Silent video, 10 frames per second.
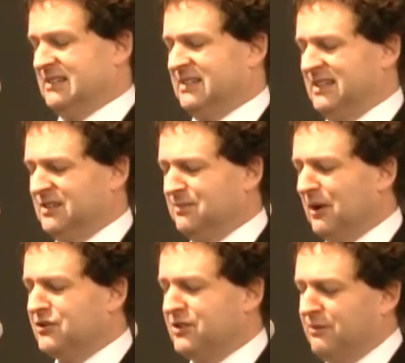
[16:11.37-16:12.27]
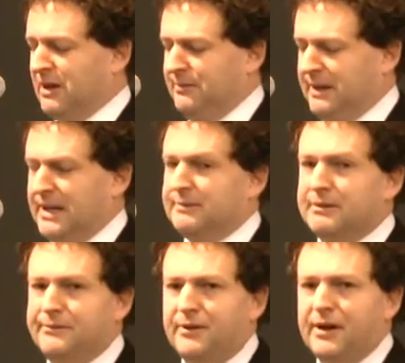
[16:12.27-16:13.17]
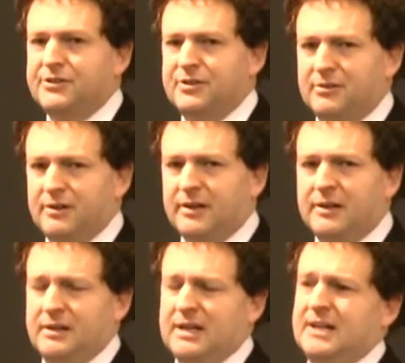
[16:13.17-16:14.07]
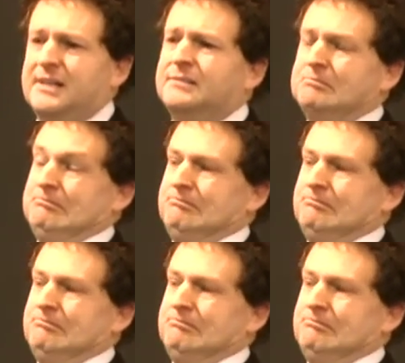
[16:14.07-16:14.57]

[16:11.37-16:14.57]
as I said, is mostly recommending a bit of fine-tuning, uh,